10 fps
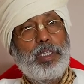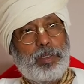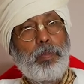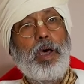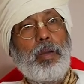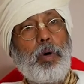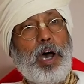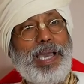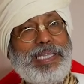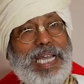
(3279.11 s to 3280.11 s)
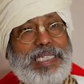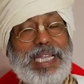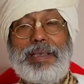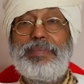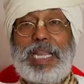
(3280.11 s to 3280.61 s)
small boy, that
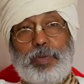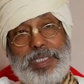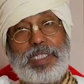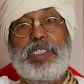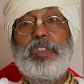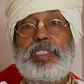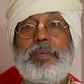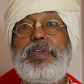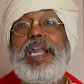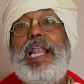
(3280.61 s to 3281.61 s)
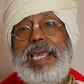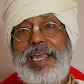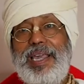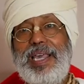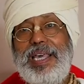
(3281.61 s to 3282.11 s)
time that was the system,
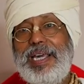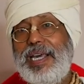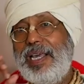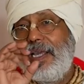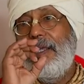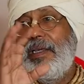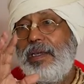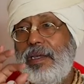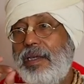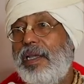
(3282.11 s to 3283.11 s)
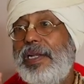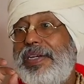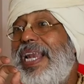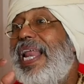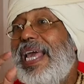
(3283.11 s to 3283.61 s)
relay.
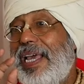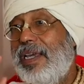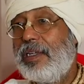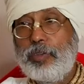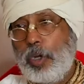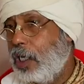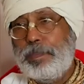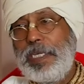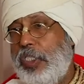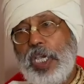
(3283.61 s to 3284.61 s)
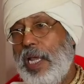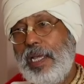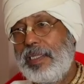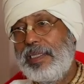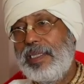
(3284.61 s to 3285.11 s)
Relay, not picture.
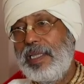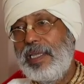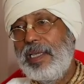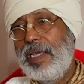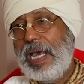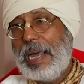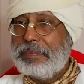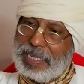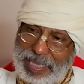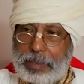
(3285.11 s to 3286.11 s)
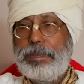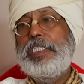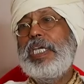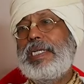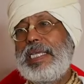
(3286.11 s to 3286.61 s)
After that
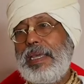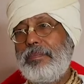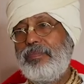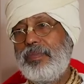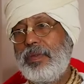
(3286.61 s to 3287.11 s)
picture came.